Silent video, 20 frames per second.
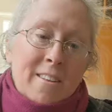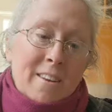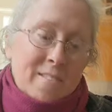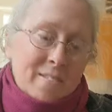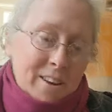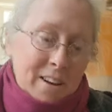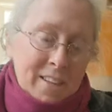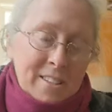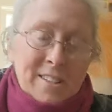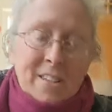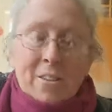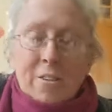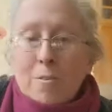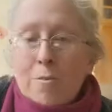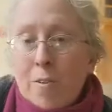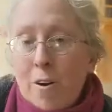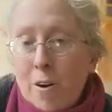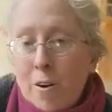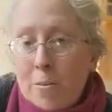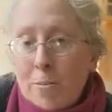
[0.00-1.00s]
They invite us to
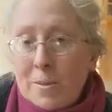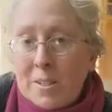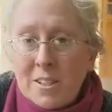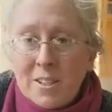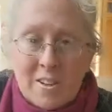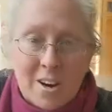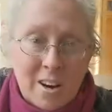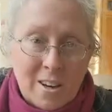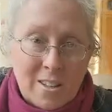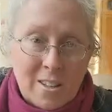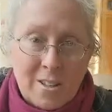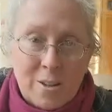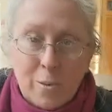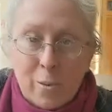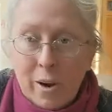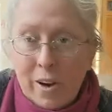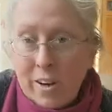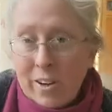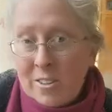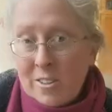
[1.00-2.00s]
their farms to talk to
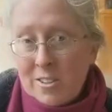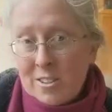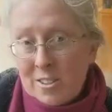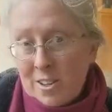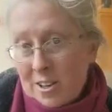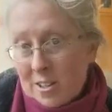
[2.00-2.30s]
the workers,